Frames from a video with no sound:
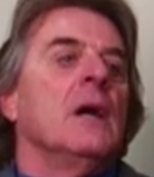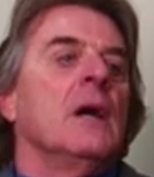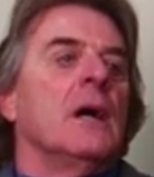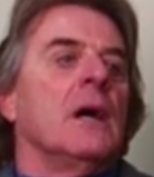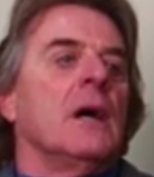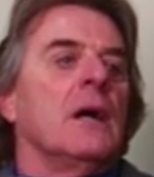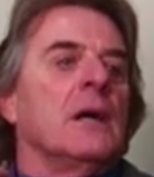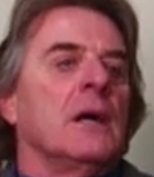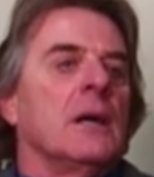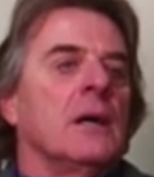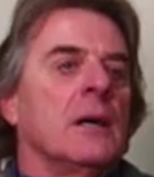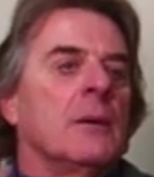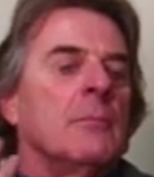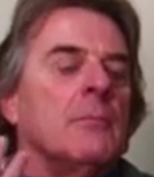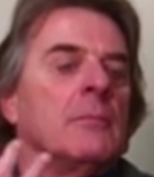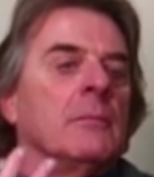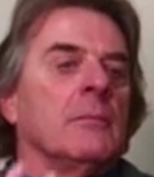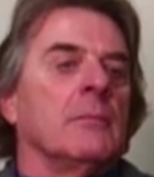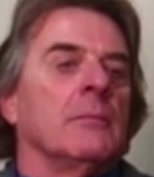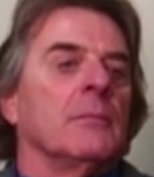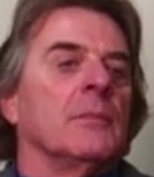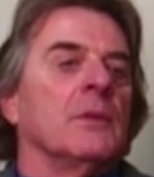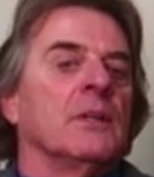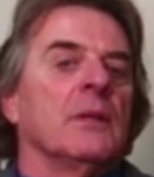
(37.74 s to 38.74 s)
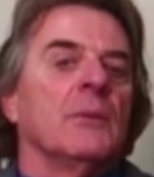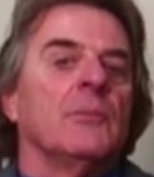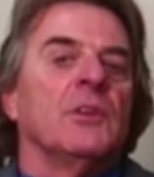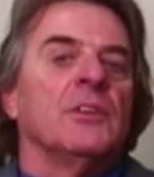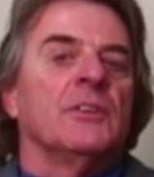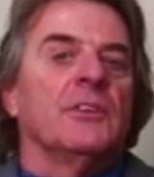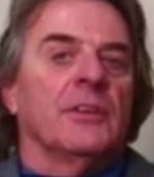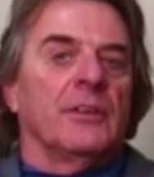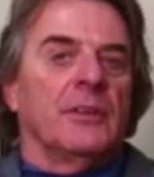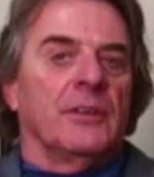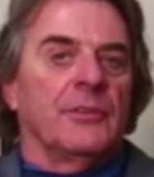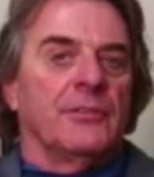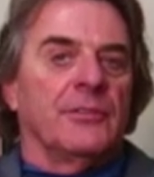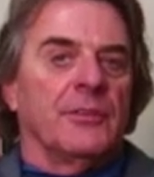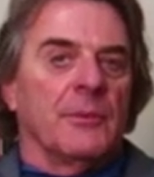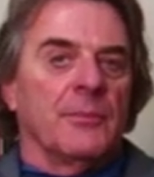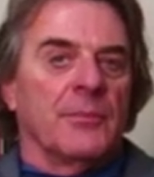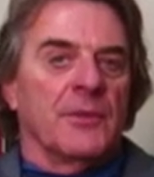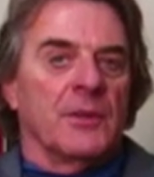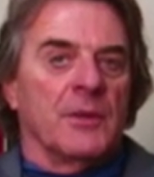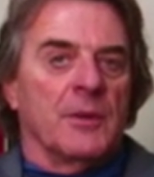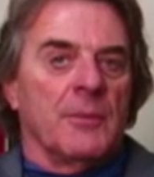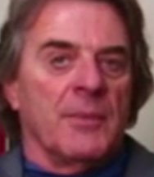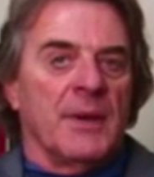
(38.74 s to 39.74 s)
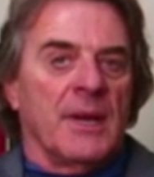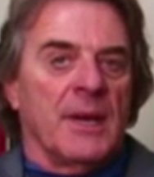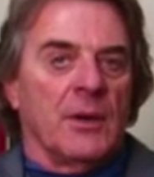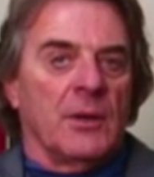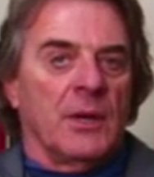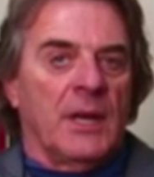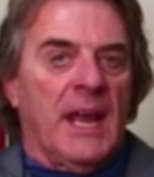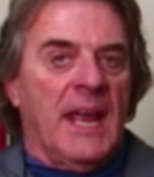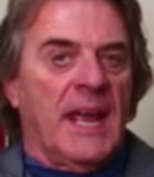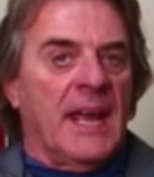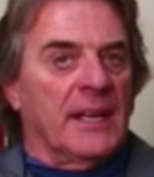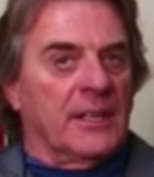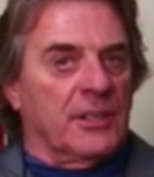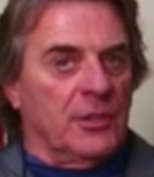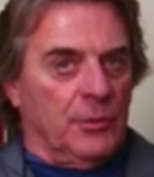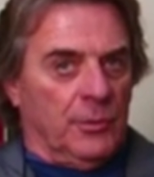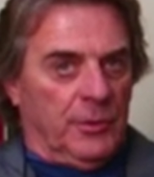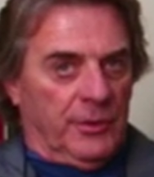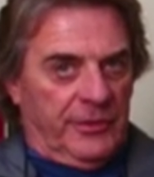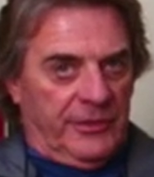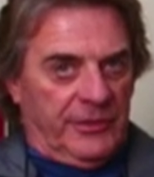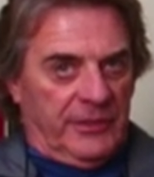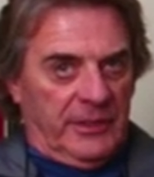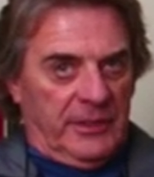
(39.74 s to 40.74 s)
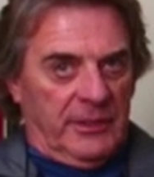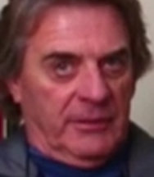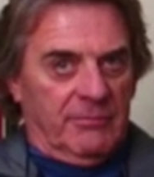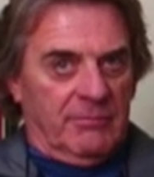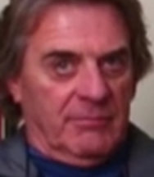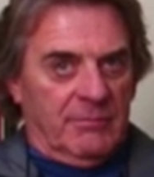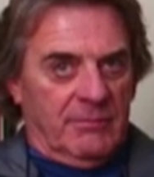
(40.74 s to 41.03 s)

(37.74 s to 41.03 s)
But let me tell you something about accuracy.